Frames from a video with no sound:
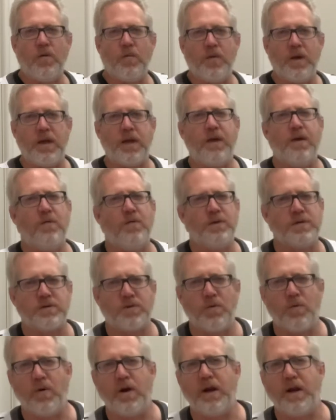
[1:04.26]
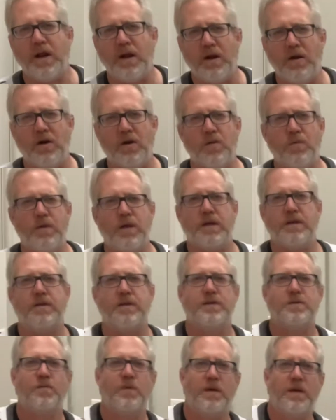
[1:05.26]
week, it was quite a long week
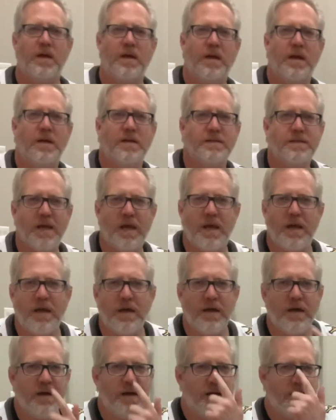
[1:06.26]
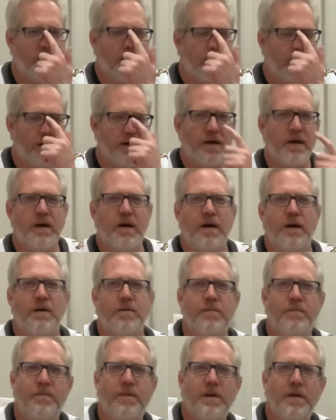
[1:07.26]
this week, I gotta say,
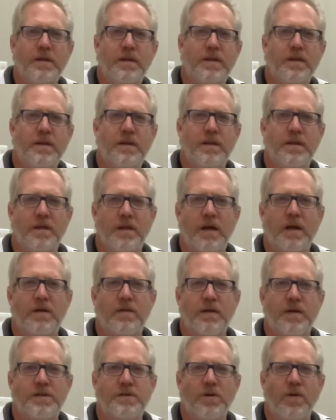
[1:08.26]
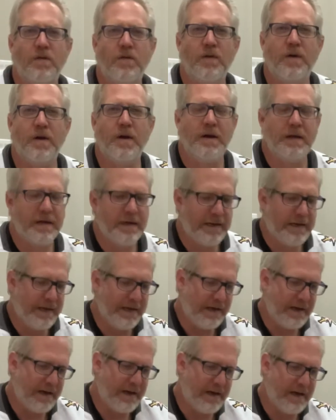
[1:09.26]
but luckily it's over,
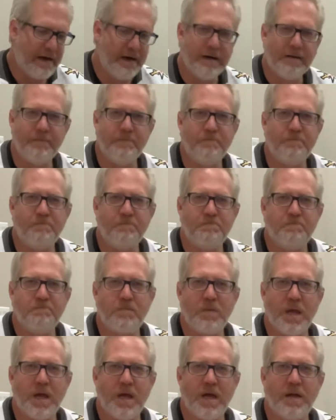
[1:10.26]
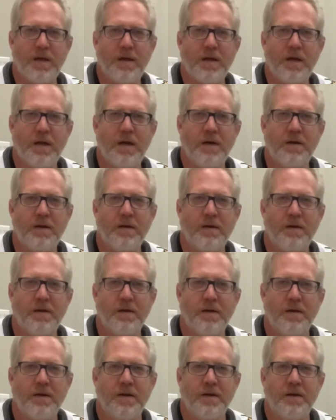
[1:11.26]
and
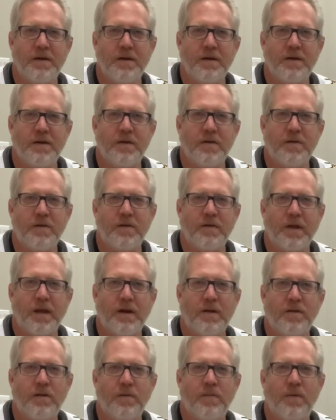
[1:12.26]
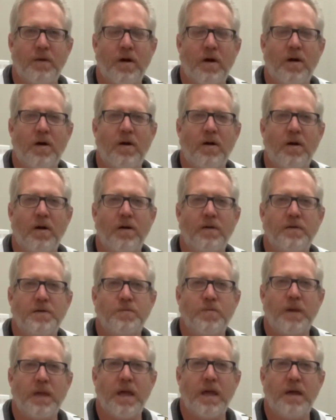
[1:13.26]
get a little bit of R&R this
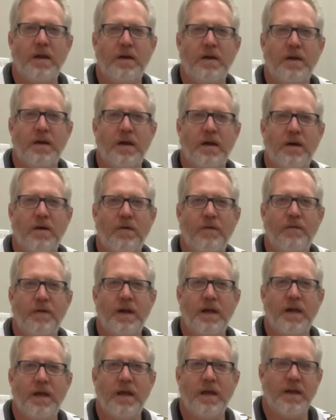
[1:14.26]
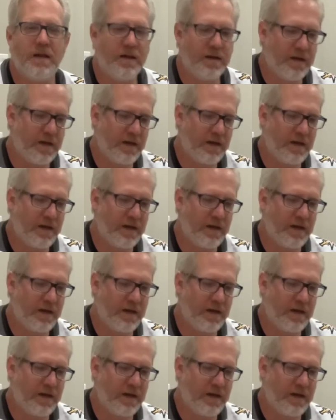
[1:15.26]
weekend, hopefully, and